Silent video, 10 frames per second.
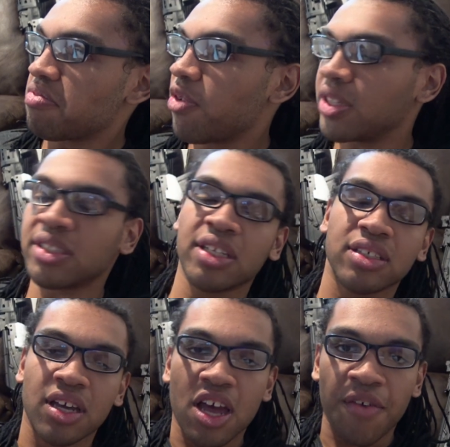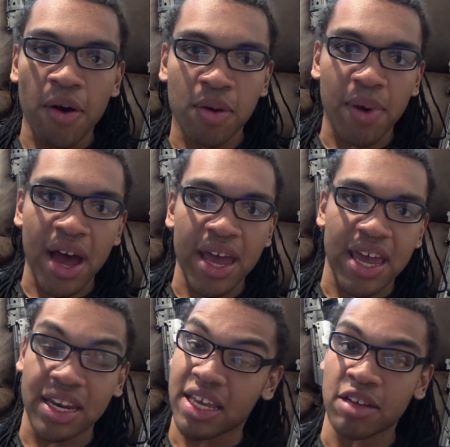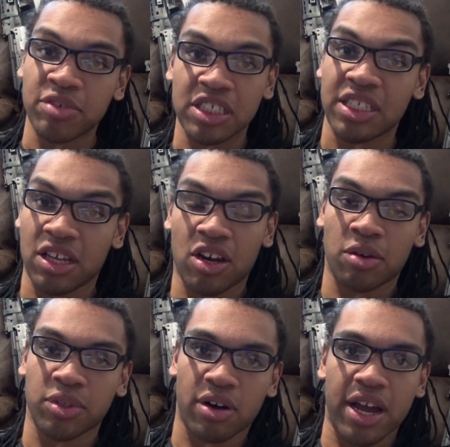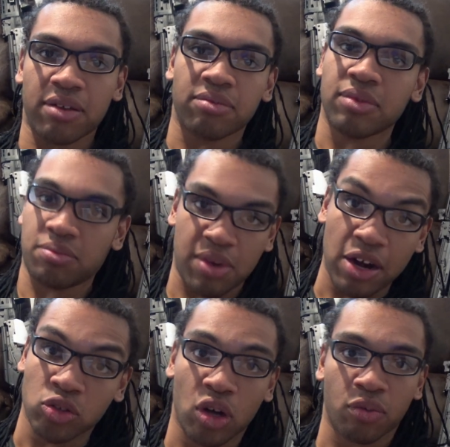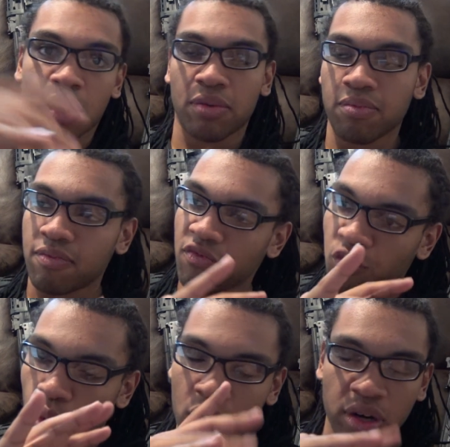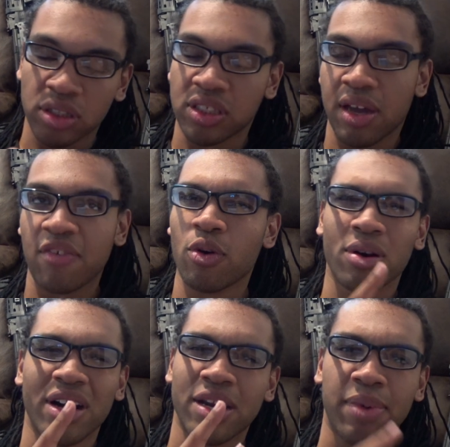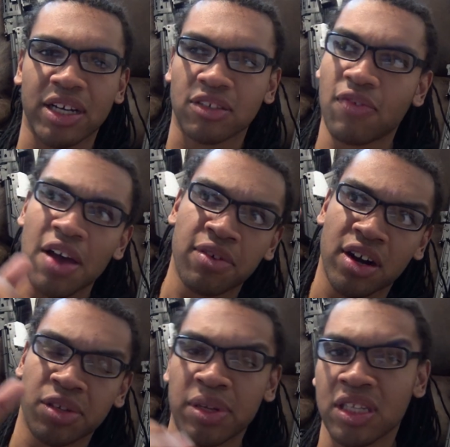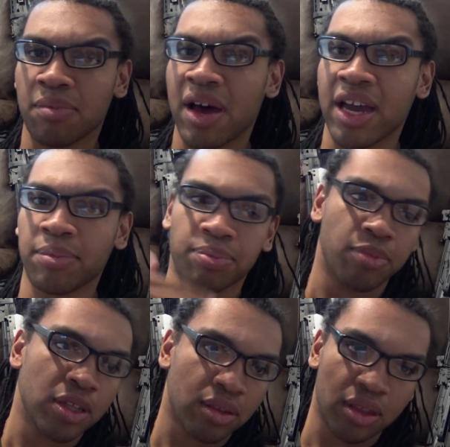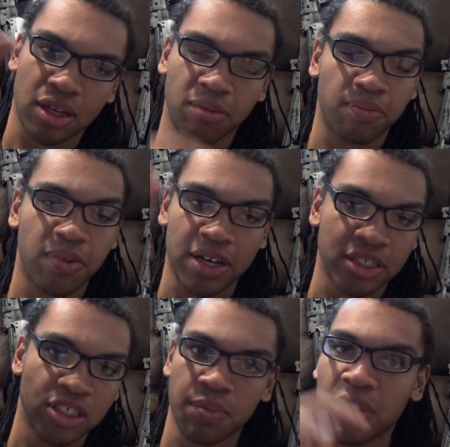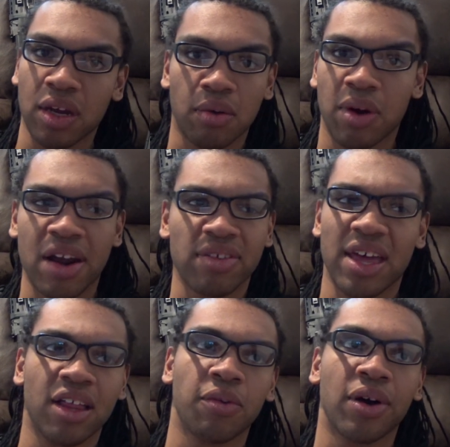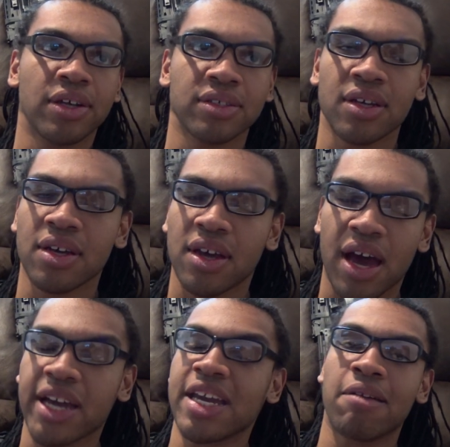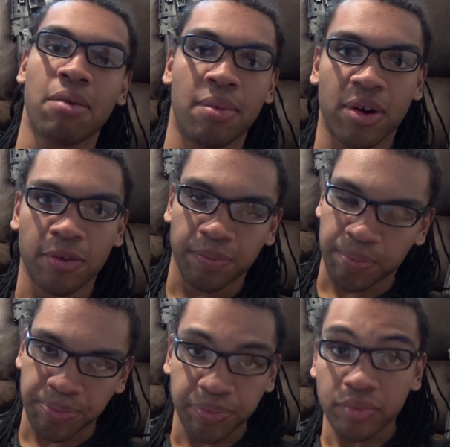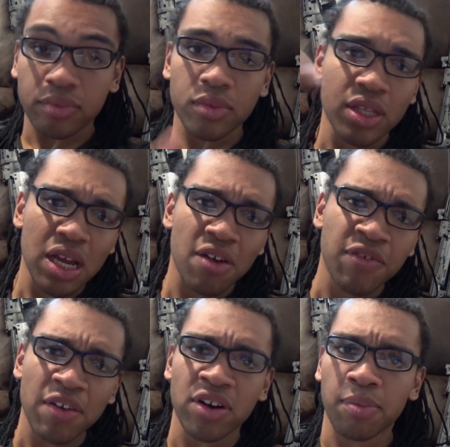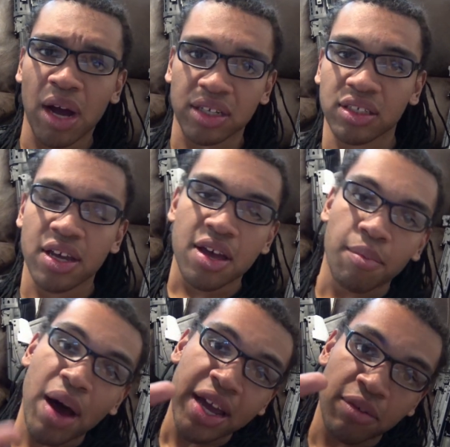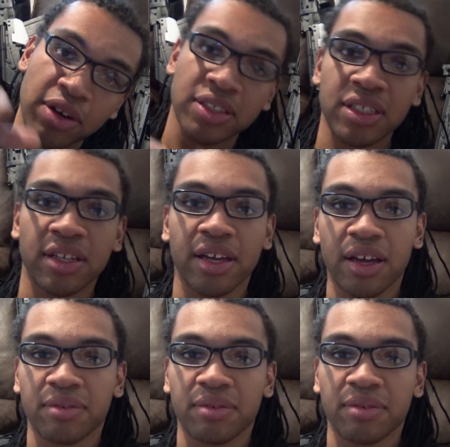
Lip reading: for instance, if I were to buy an EMG Sailing Arms Gray, airsoft one, $480, $500 I spent on mine with the fucking shipping or whatever the hell it was, I can't remember, $500. Buying a real steel